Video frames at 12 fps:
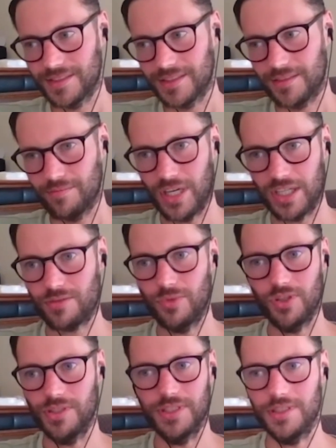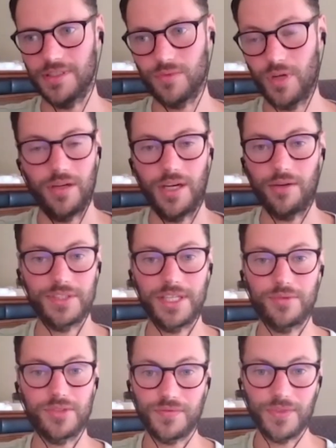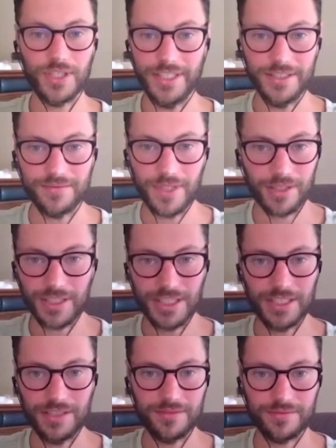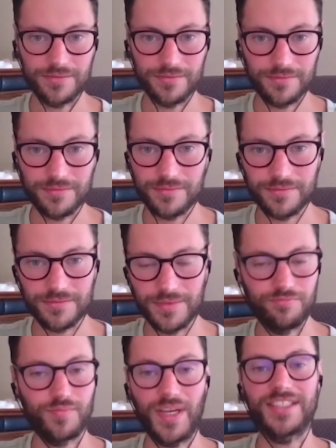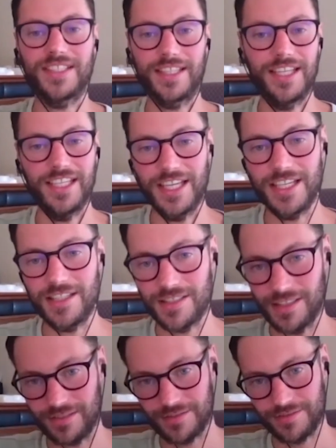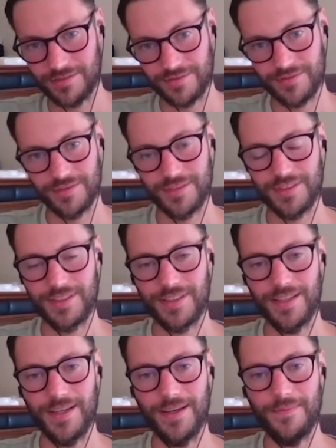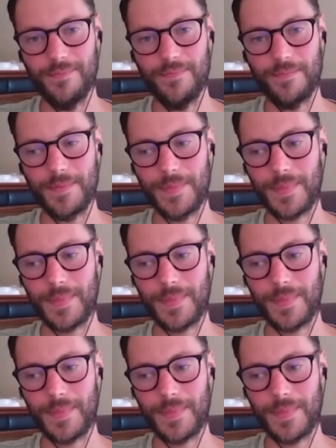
much more than, well, I was able to fully eat. I could eat basically anything. And